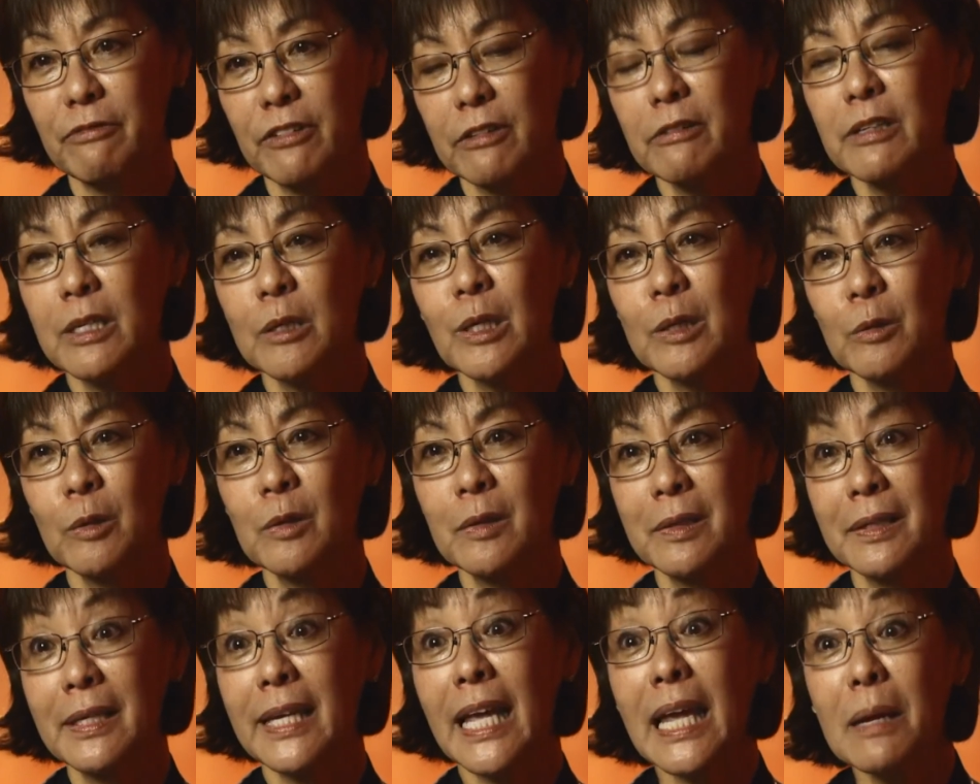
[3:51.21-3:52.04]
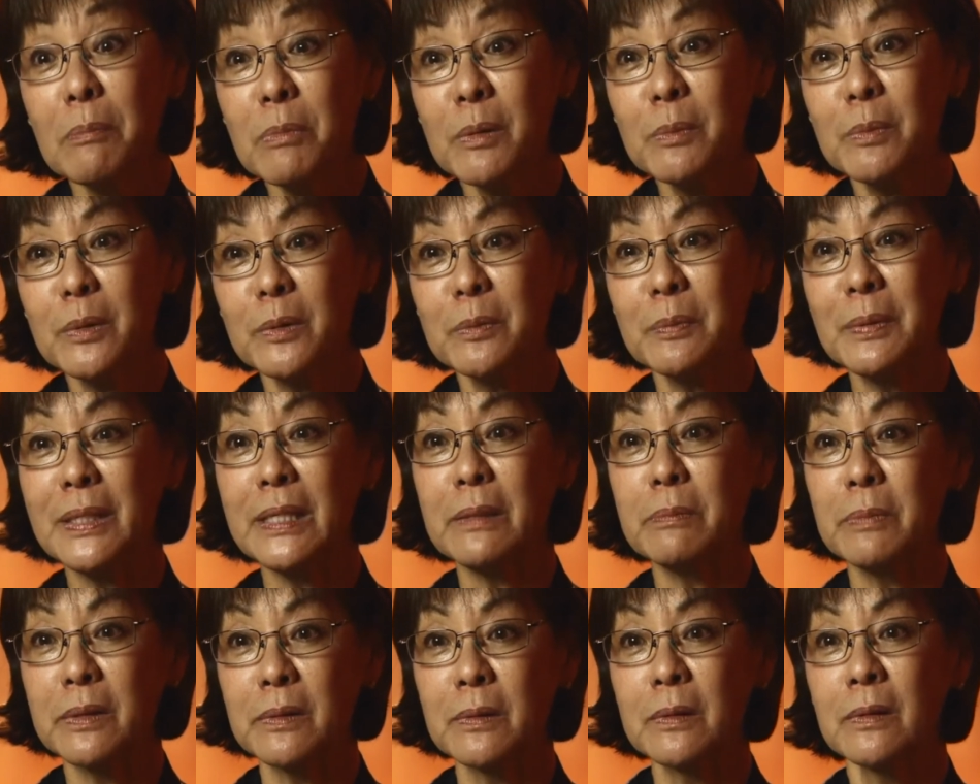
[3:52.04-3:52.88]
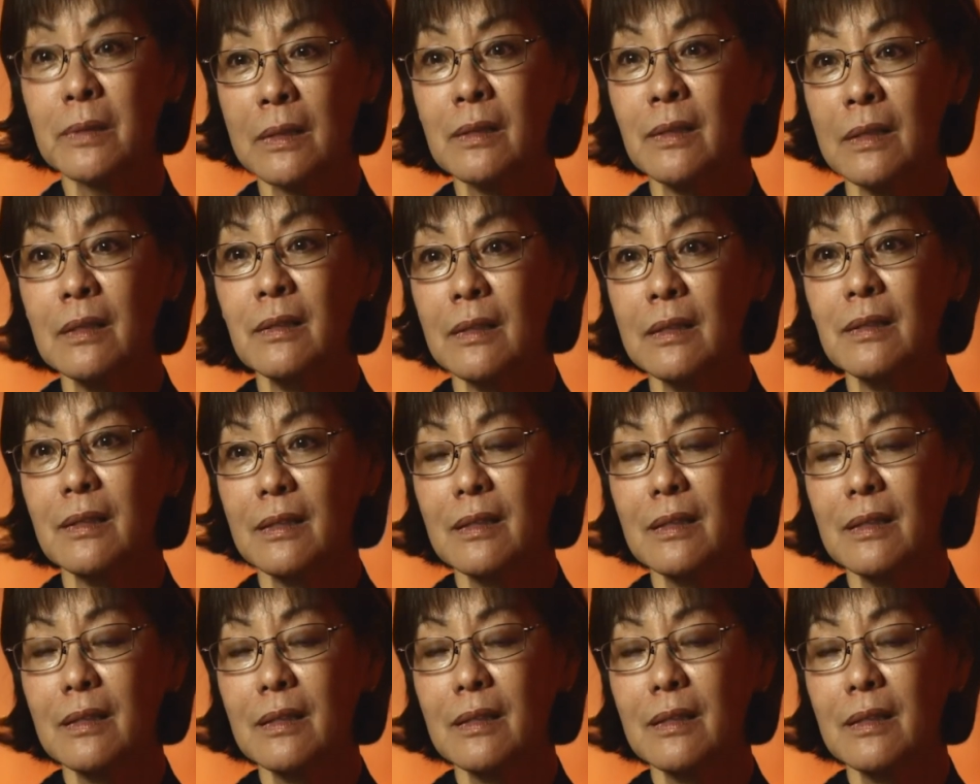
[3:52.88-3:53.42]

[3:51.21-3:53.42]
by very capable people